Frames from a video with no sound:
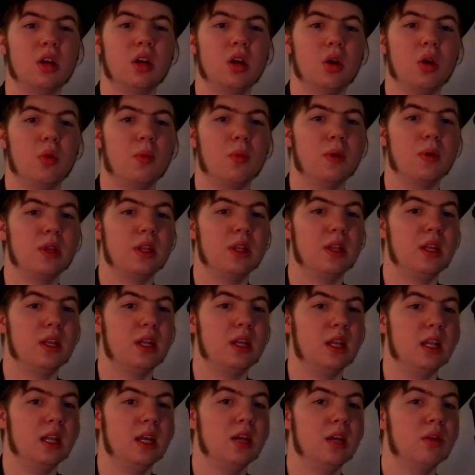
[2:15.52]
with a
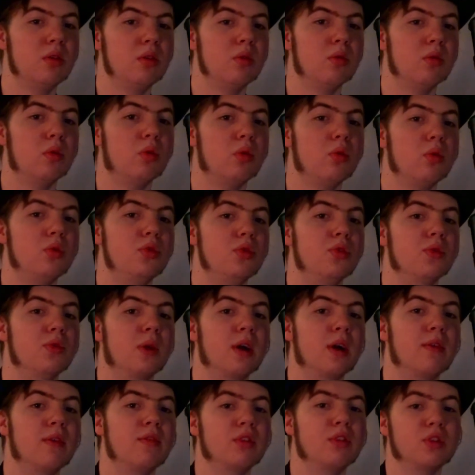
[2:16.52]
little old
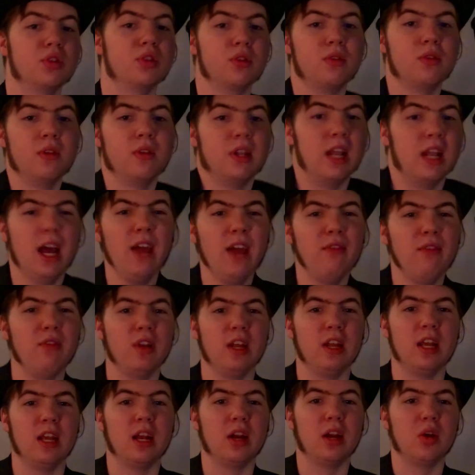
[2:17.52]
driver so
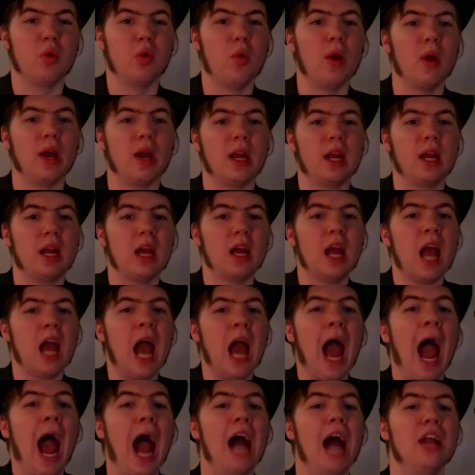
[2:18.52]
lively and quick,
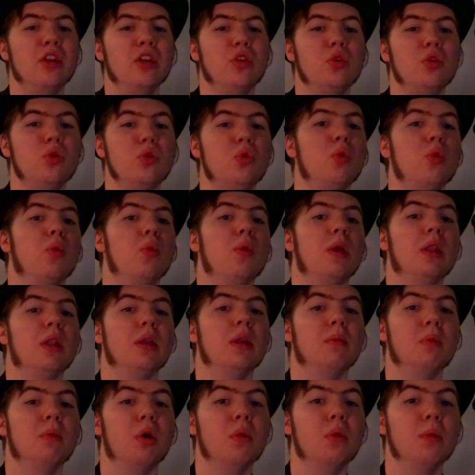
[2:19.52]
I knew in the
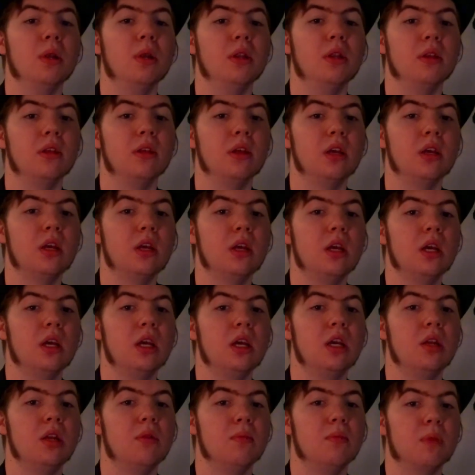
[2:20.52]
moment
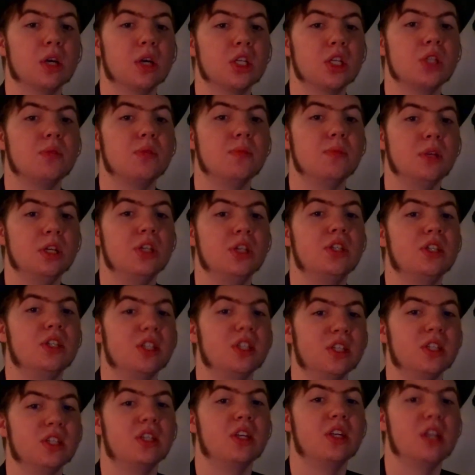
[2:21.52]
it must be
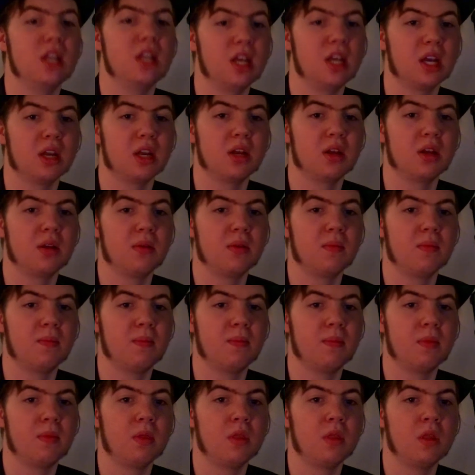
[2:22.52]
St. Nick.
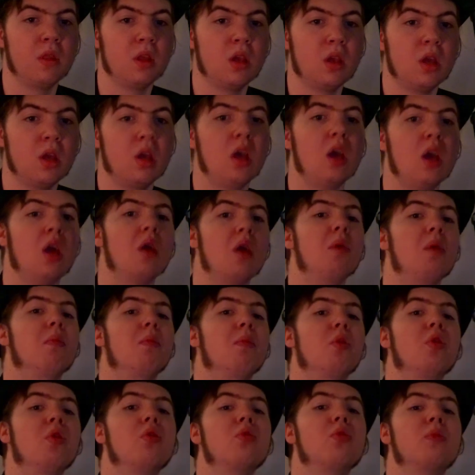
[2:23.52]

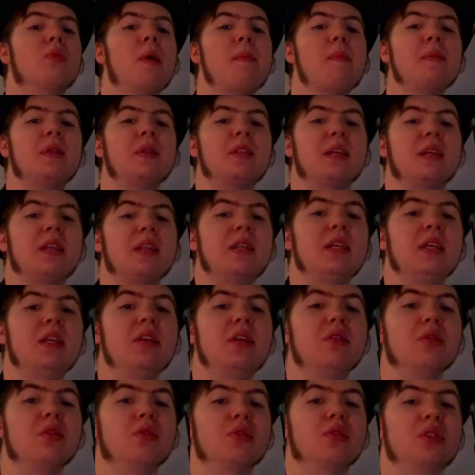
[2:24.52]
More rapid than
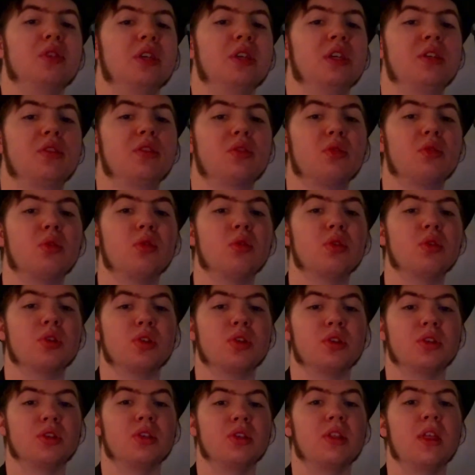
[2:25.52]
eagles his
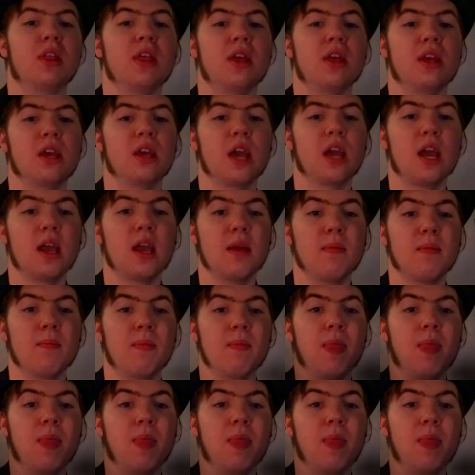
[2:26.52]
coursers they came,